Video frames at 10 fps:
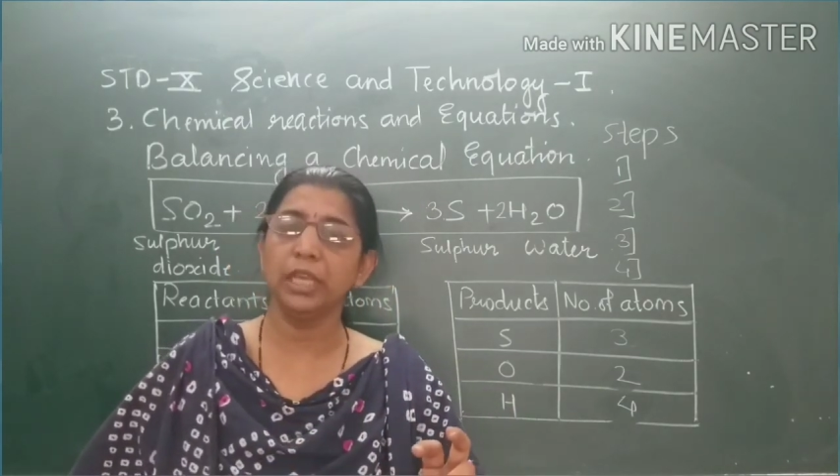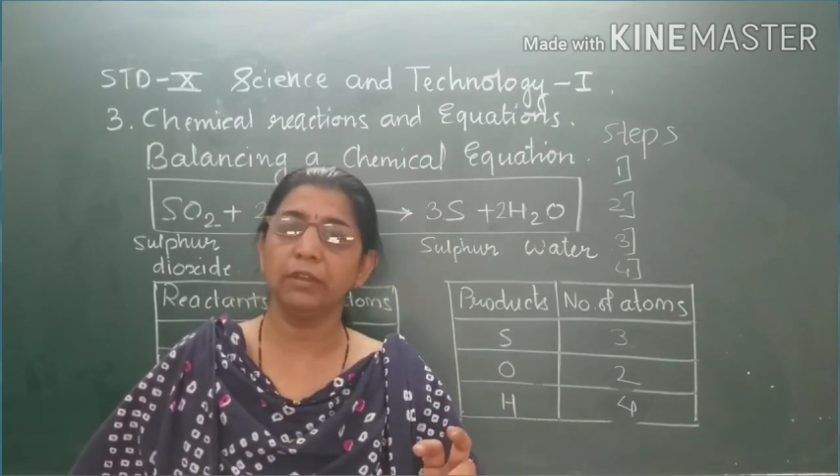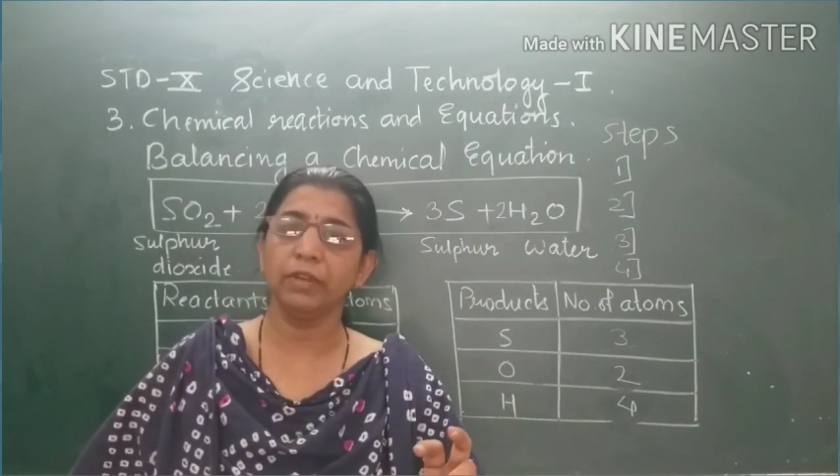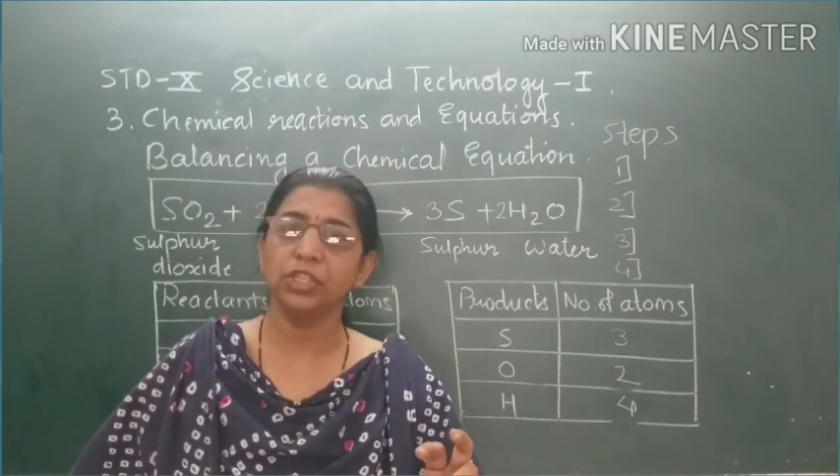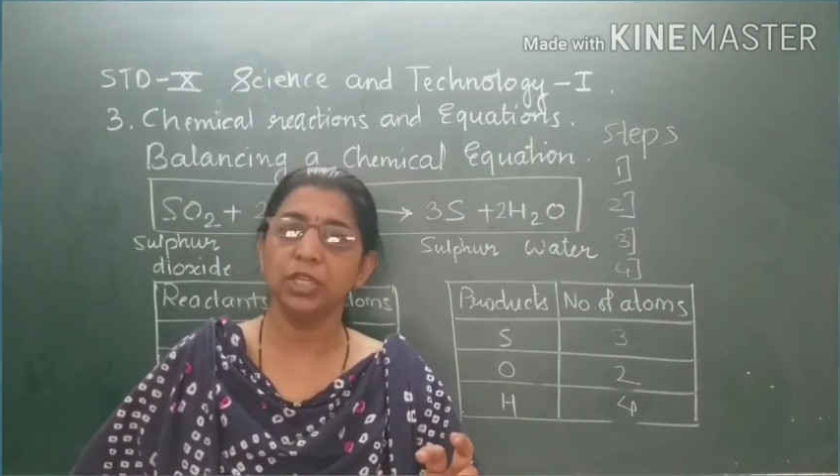
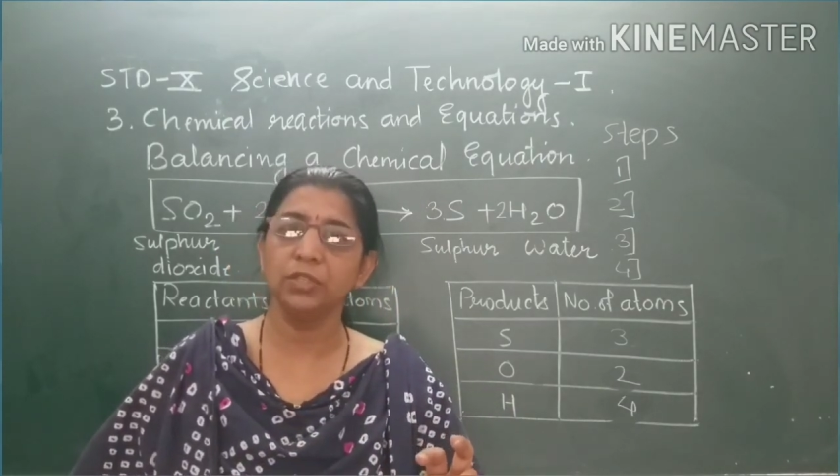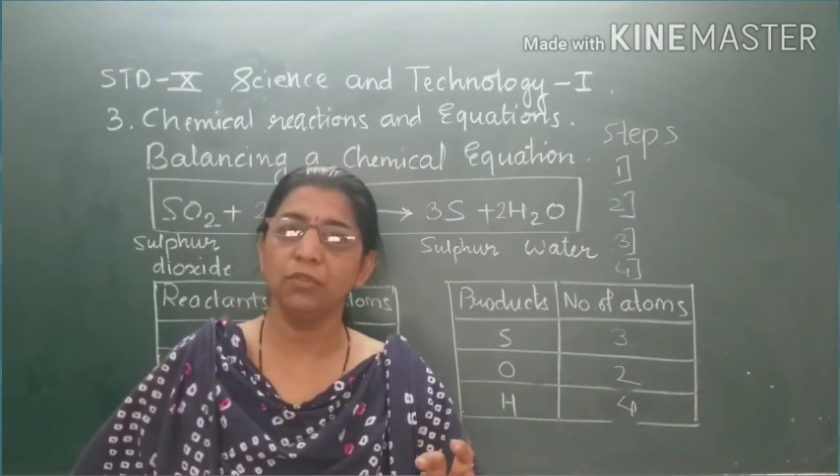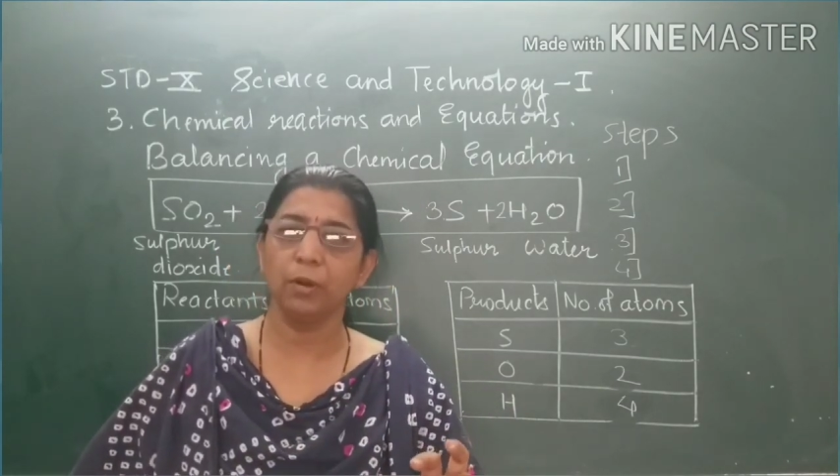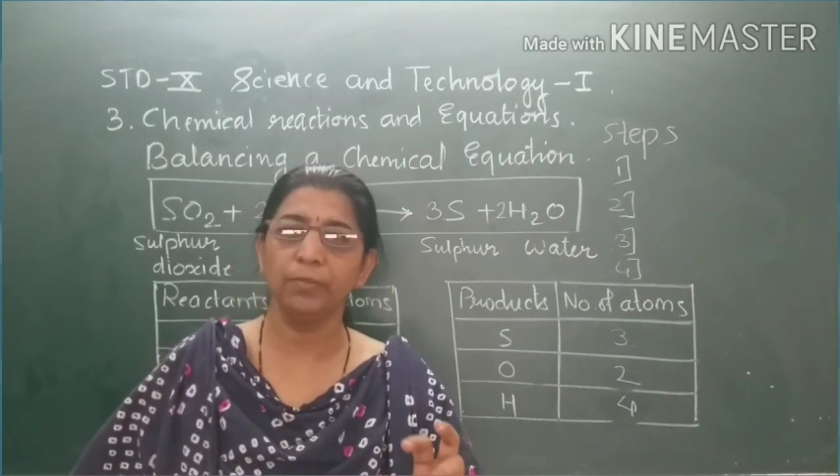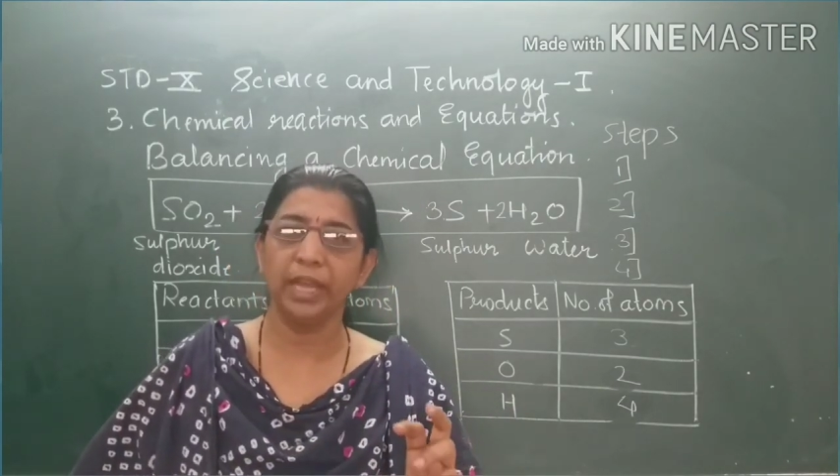
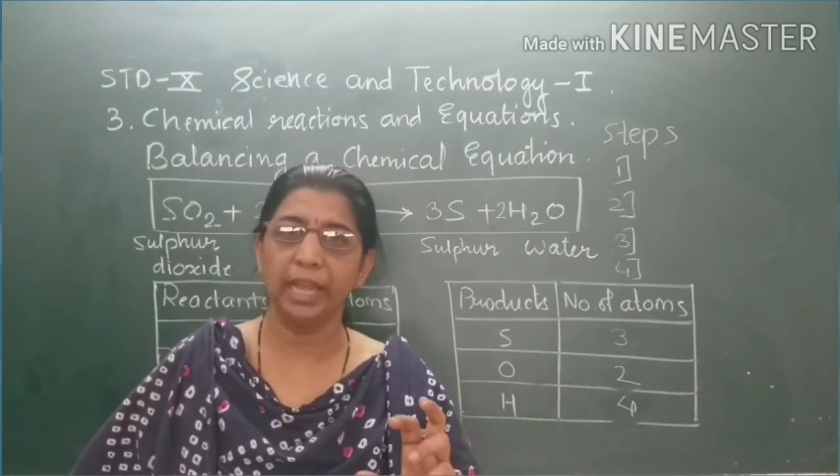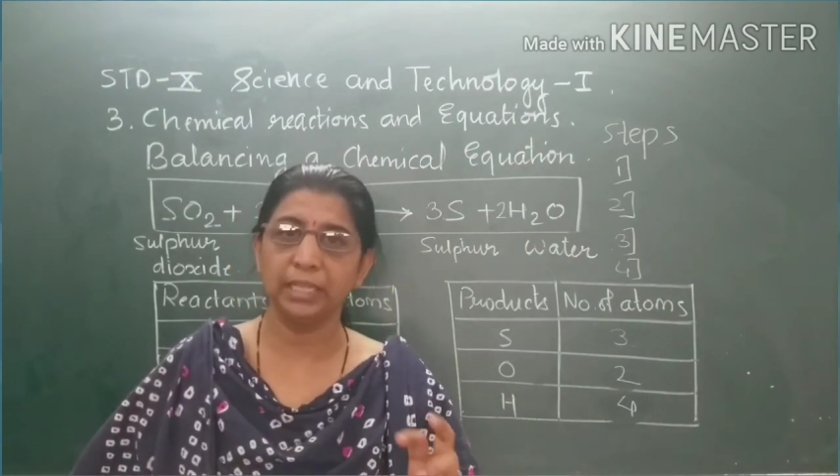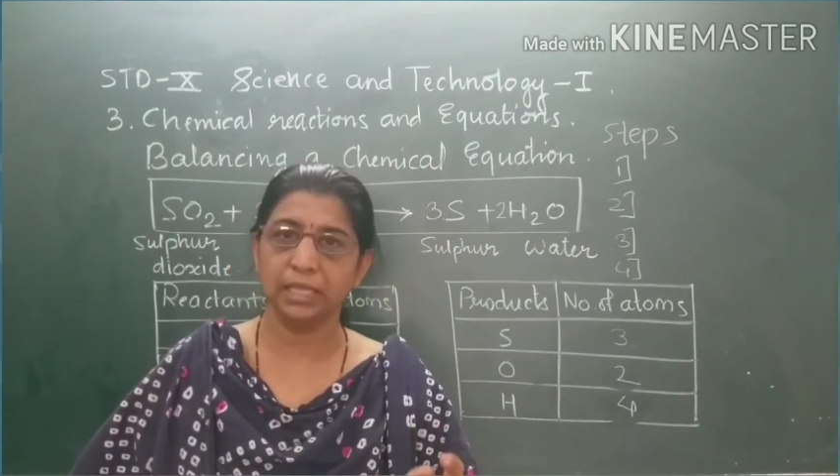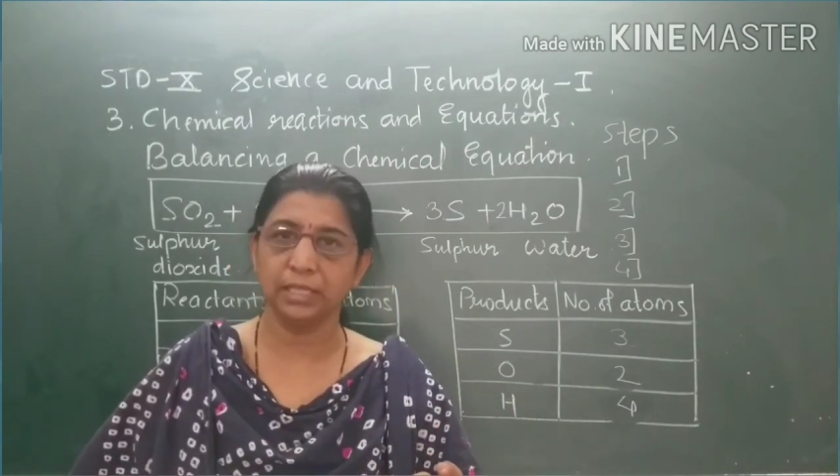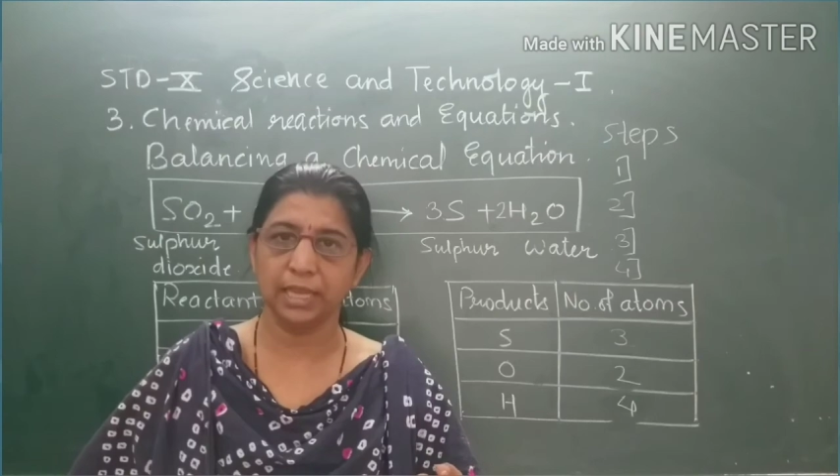equations from the
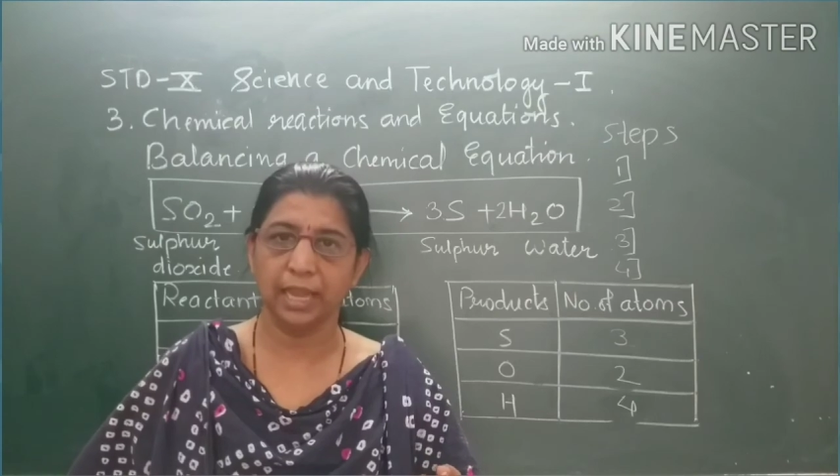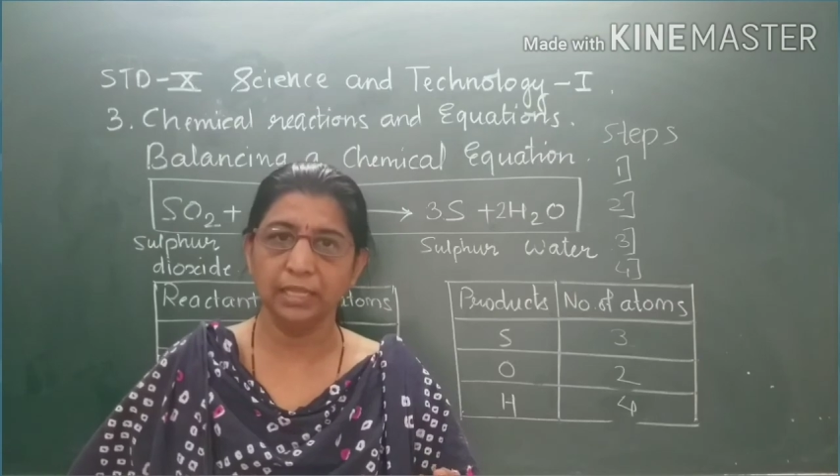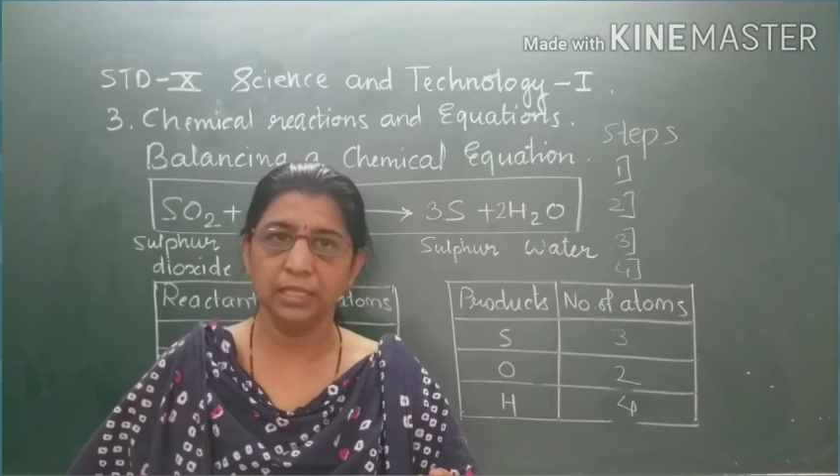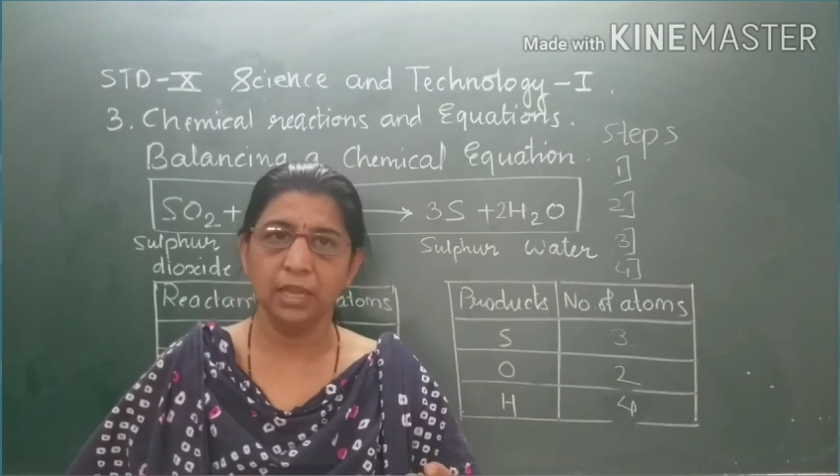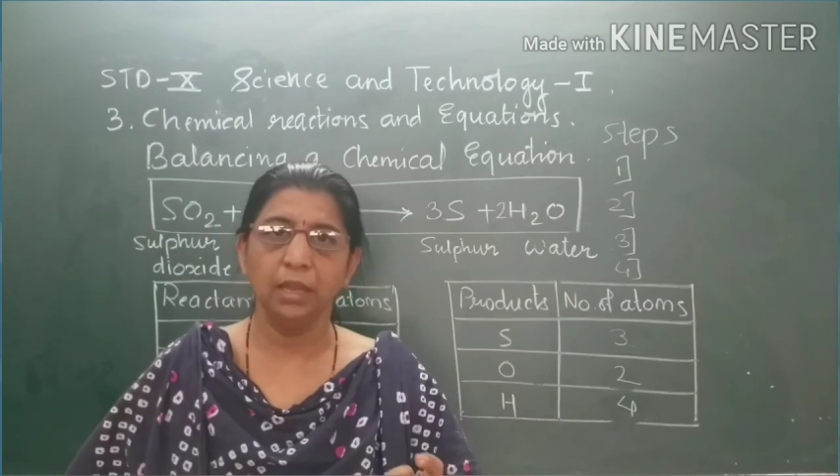
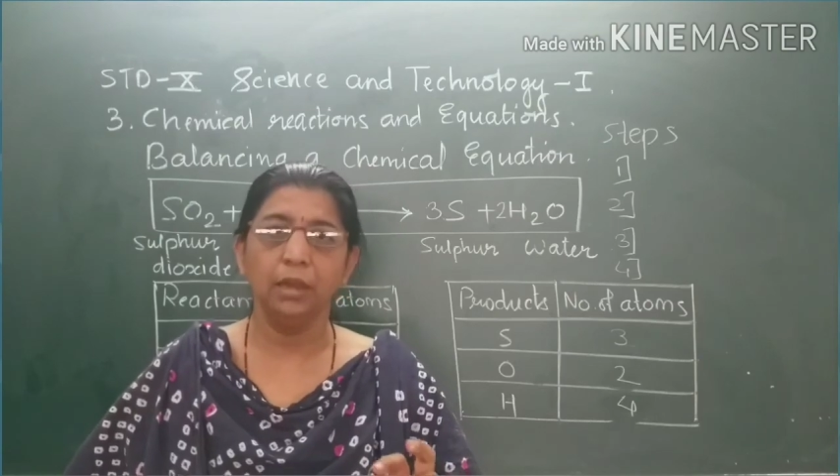exercise